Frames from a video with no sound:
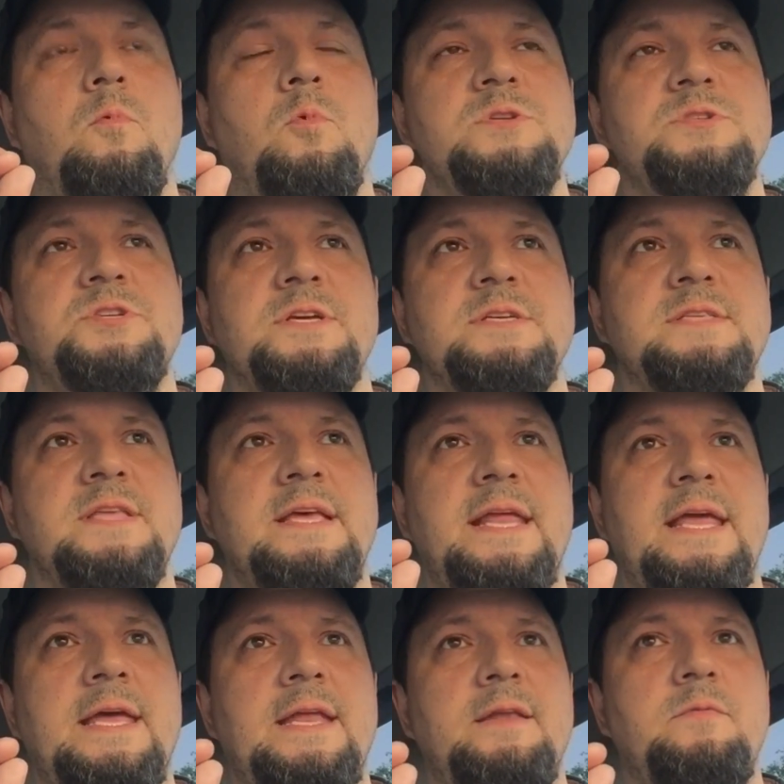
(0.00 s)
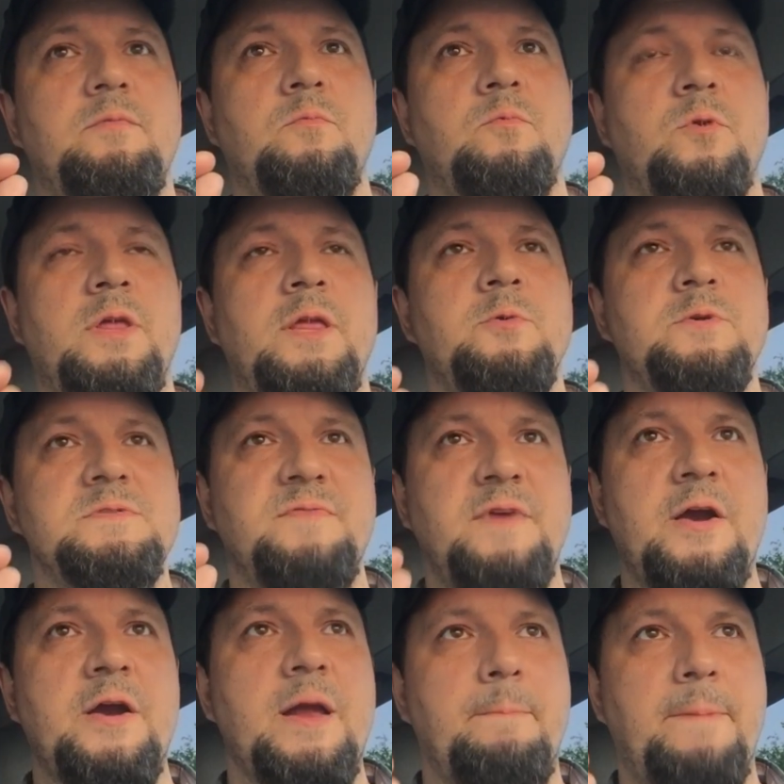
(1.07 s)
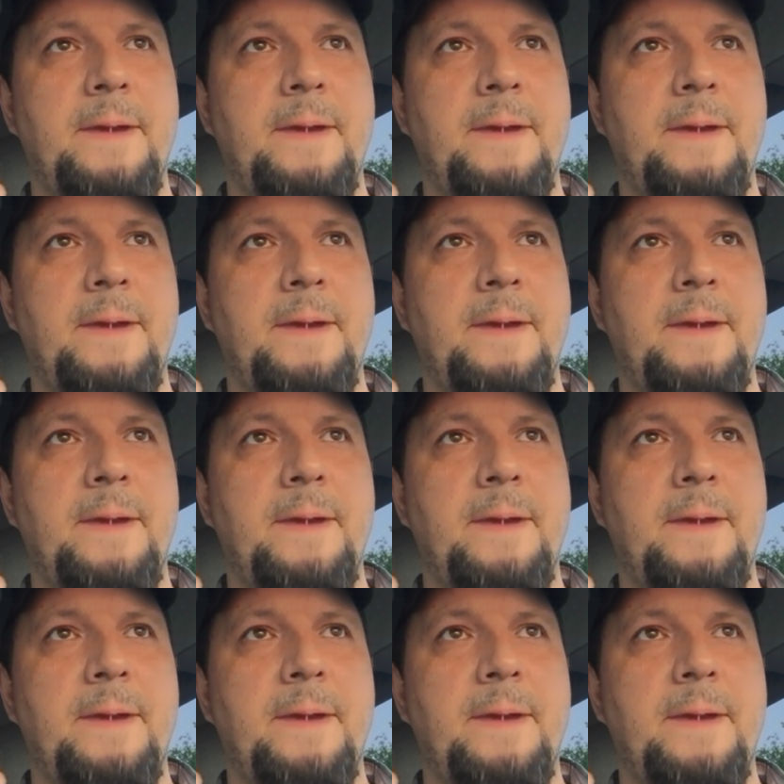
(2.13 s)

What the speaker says: was just that it was very